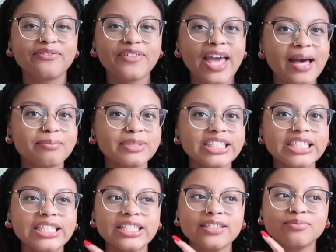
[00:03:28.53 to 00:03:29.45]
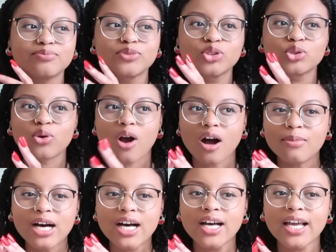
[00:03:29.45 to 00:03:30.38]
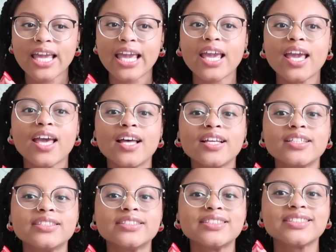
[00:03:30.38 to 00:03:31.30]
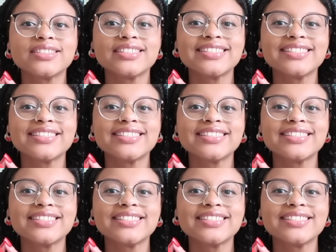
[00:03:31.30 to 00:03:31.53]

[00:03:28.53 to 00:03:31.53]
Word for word: family trauma and